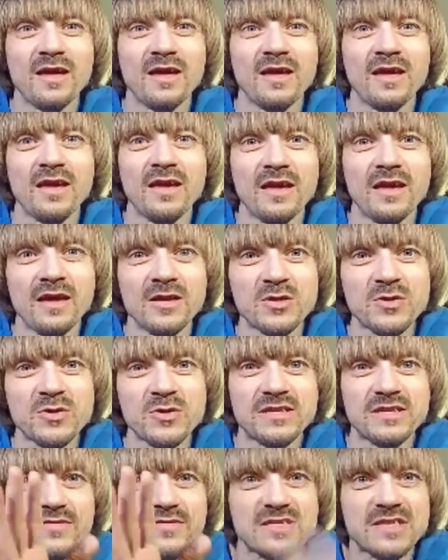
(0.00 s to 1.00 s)
Trent
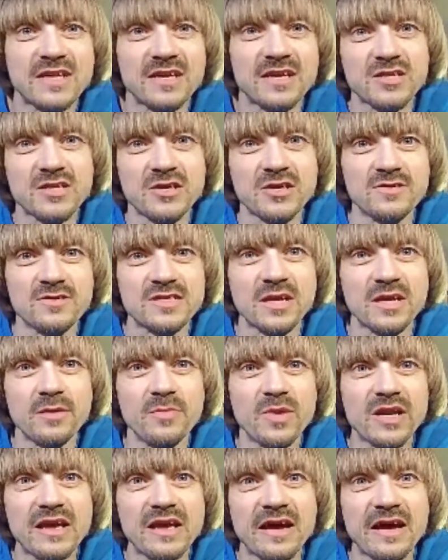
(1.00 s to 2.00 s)
Davis, how's it going?
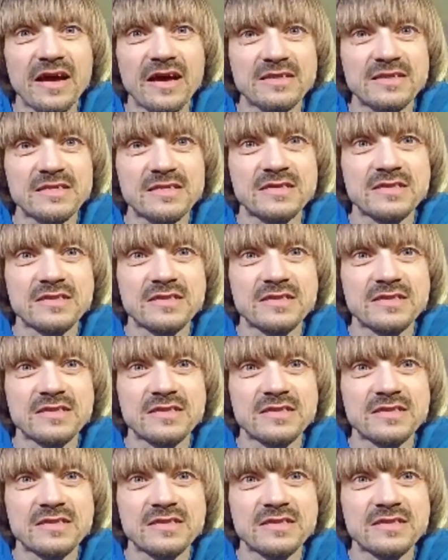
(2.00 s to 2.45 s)
Somebody asked,